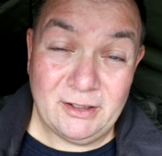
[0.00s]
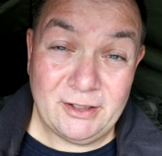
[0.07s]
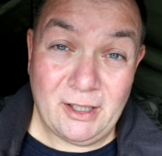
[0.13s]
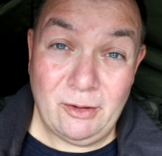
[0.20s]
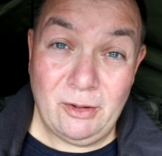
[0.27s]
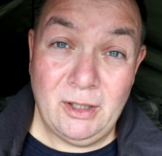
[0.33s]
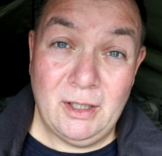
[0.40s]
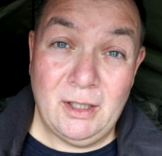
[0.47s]

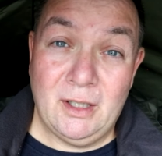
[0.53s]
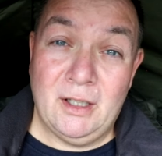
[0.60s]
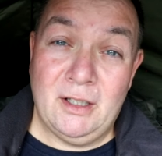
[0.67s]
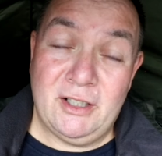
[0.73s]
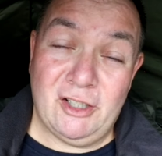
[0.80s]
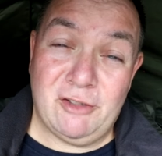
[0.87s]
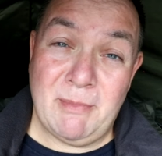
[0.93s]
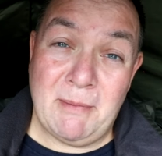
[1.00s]
So
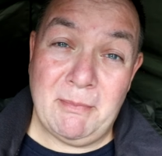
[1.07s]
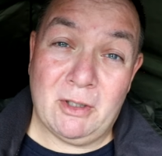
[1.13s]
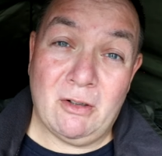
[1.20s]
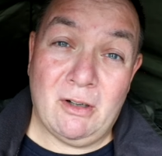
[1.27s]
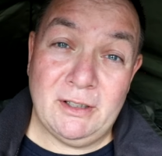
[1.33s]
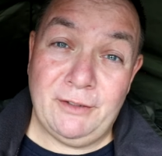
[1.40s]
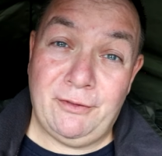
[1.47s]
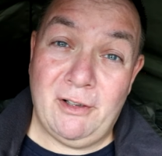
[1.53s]
just remember
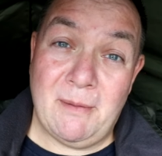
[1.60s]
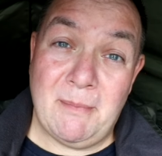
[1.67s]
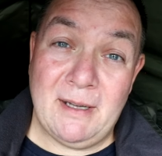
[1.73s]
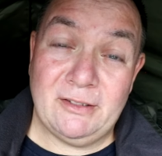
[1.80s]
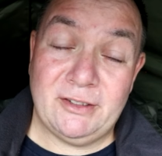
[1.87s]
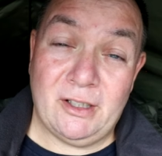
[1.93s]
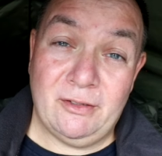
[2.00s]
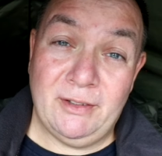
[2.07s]
guys, if you're at
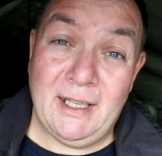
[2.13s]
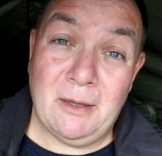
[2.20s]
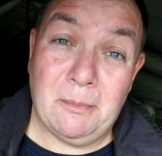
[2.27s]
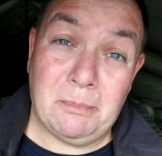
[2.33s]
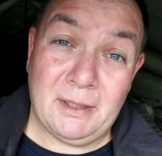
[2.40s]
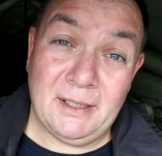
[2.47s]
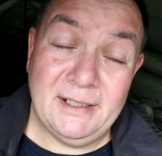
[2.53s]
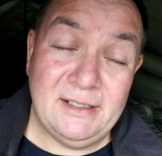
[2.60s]
Mousehole now,
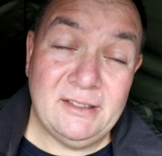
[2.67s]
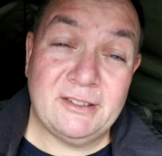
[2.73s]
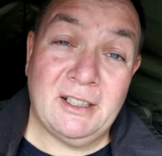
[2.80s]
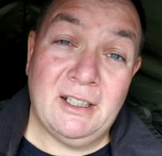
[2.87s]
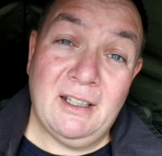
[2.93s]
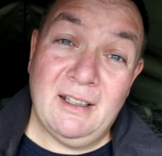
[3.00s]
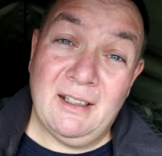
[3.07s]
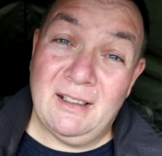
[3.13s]
please
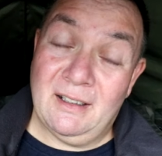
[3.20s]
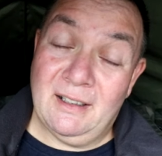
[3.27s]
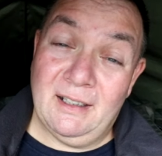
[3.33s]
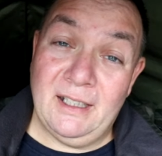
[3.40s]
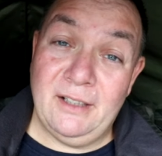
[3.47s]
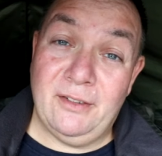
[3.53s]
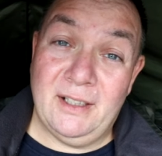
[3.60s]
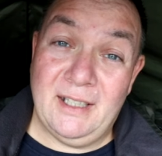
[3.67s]

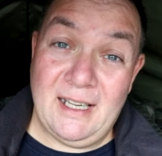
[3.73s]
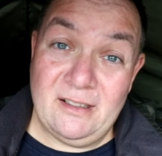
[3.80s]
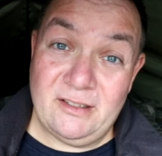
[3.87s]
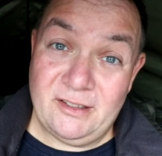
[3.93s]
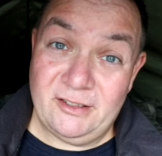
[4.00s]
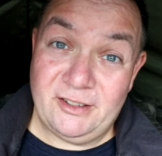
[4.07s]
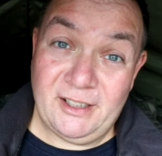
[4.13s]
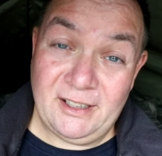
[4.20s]
leave your
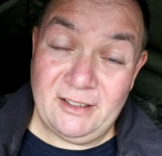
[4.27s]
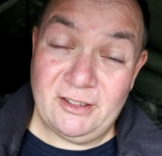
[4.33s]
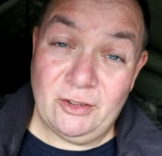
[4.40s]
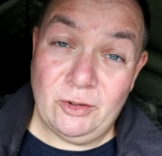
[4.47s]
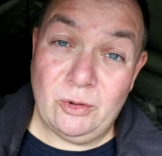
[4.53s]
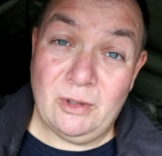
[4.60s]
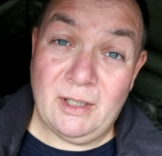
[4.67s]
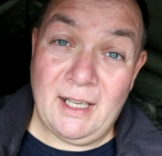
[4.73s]
nets and slings
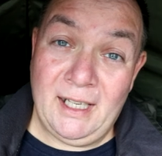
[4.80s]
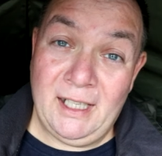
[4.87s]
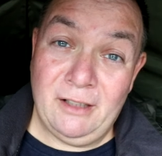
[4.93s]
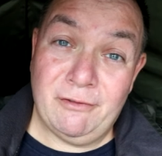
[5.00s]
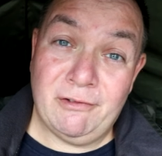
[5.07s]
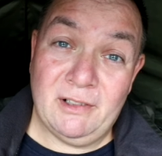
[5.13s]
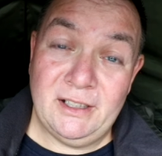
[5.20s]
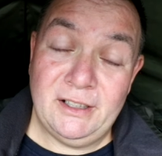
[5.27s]
and all that in
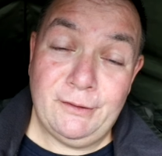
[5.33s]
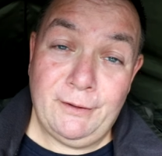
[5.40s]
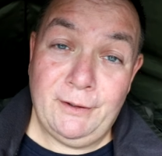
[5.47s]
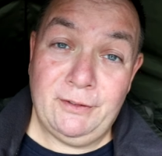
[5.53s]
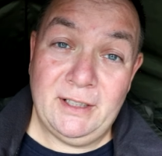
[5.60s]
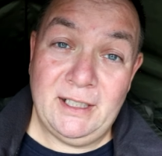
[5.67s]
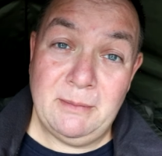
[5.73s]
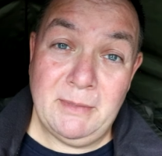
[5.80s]
for at least
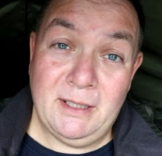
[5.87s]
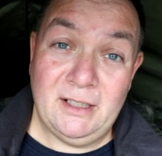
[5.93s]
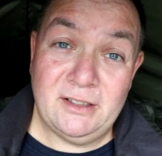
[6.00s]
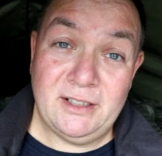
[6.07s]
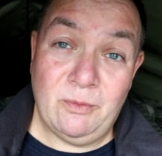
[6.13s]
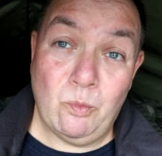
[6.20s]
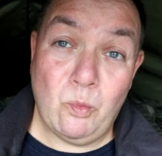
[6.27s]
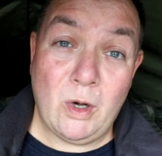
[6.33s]
15
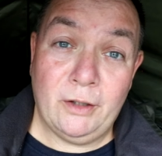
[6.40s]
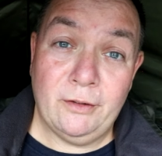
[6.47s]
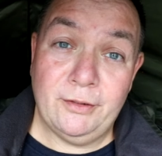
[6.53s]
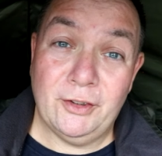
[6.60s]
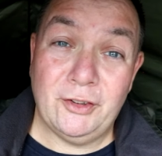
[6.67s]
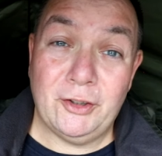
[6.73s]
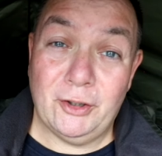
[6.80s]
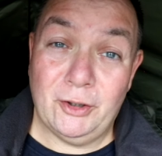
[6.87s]
minutes in one of
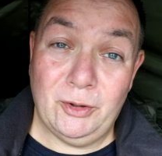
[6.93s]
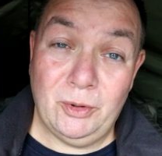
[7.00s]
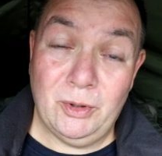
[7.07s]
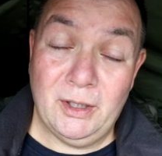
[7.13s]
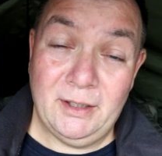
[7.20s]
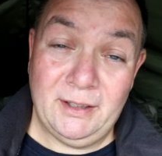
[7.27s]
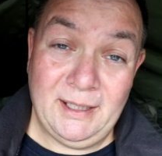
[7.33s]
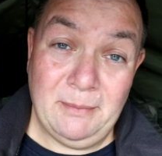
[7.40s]
the 2
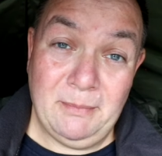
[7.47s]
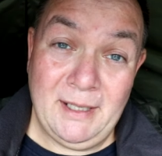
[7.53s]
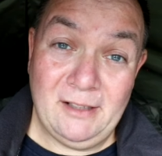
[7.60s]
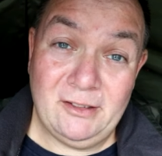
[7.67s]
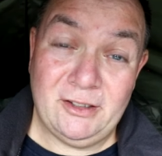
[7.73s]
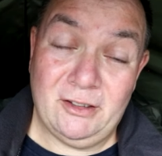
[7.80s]
dip nets.